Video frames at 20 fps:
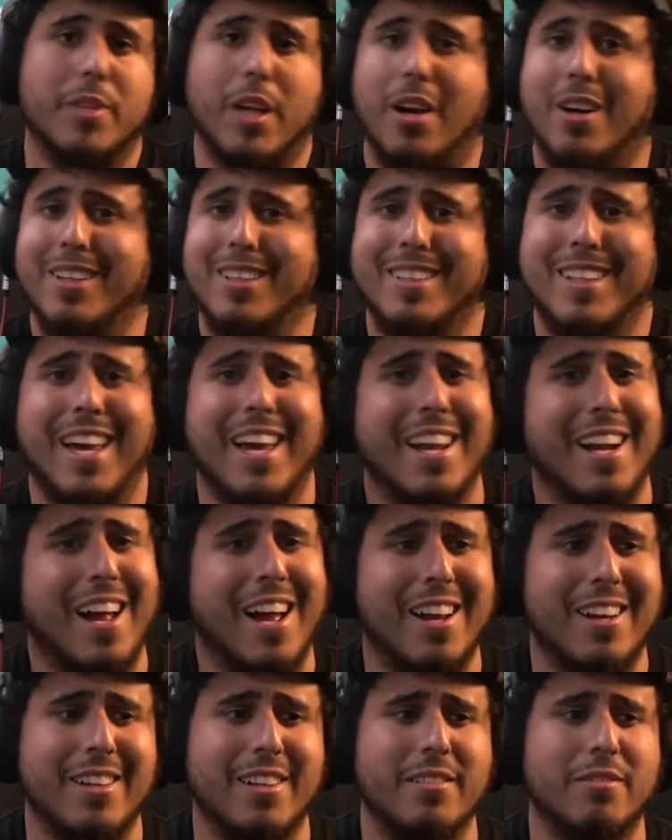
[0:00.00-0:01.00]
other than that,
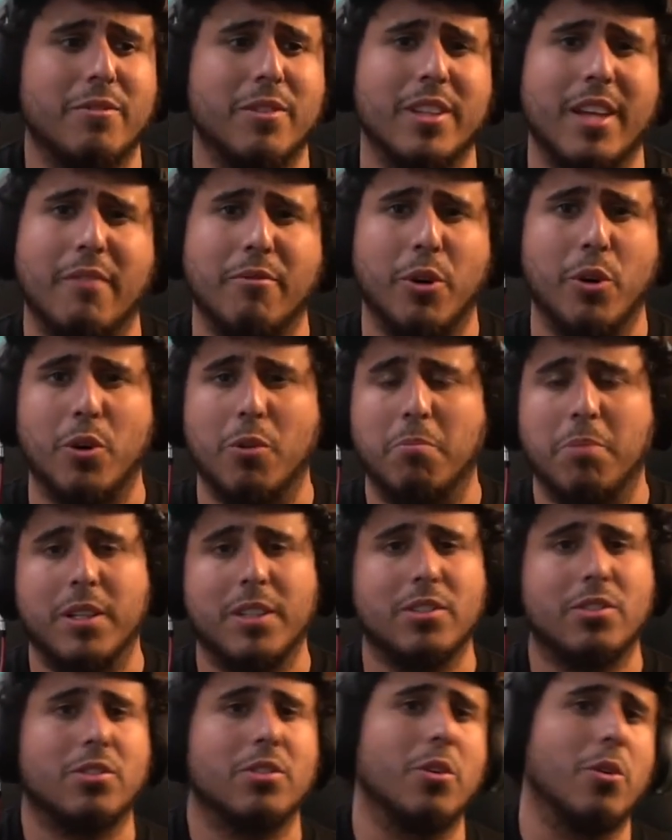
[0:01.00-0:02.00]
I really have no
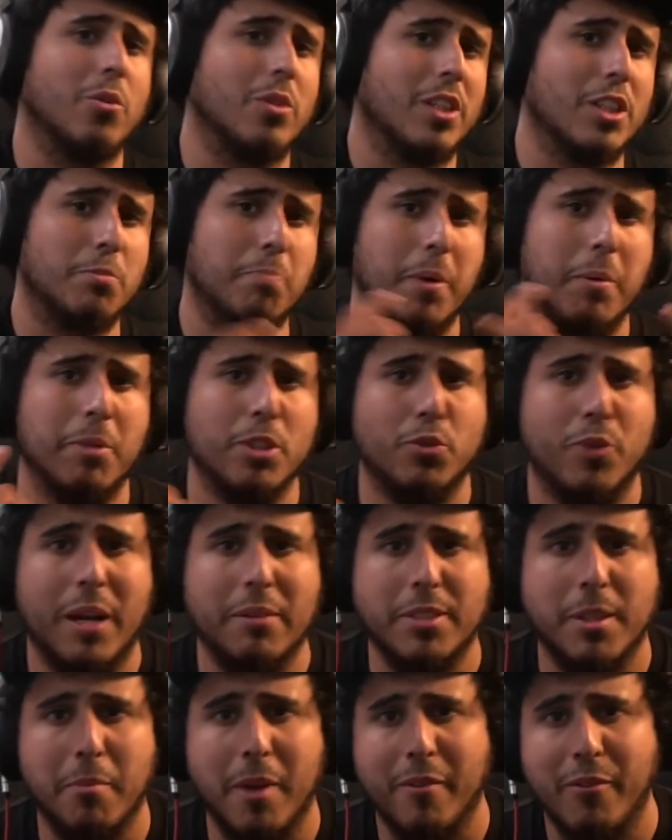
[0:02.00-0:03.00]
complaints. So this pretty much
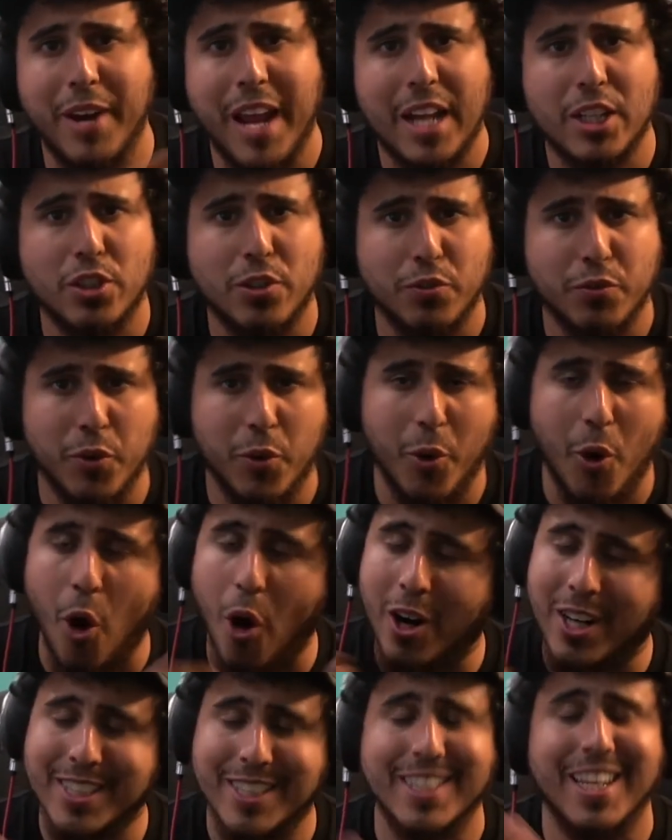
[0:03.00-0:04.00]
wraps up my reaction for
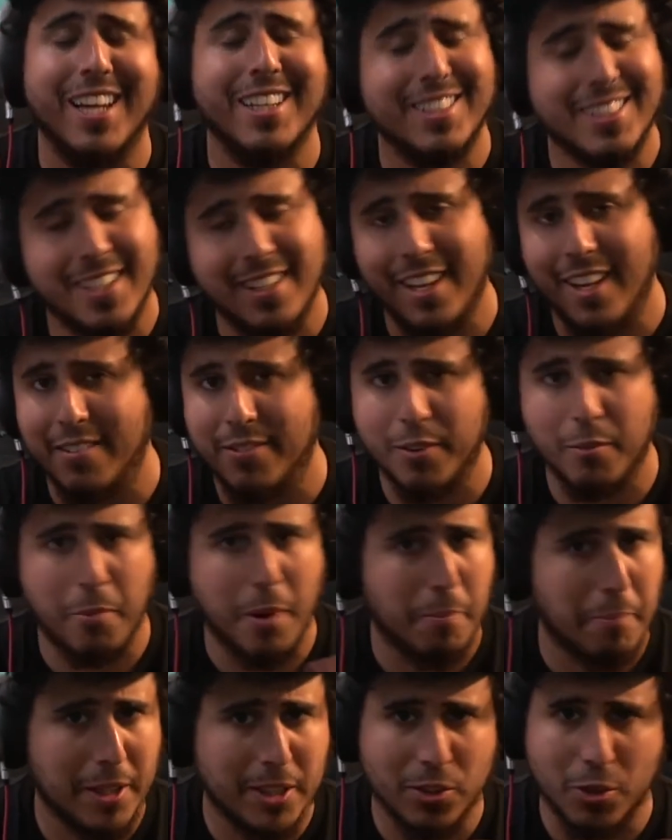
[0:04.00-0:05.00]
Hardest Ese Ever
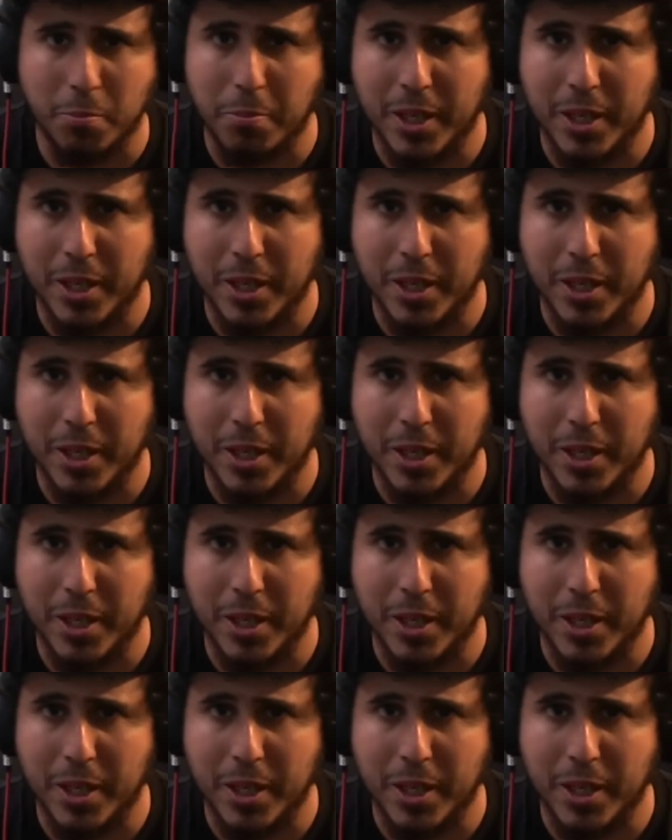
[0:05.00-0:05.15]
by Peso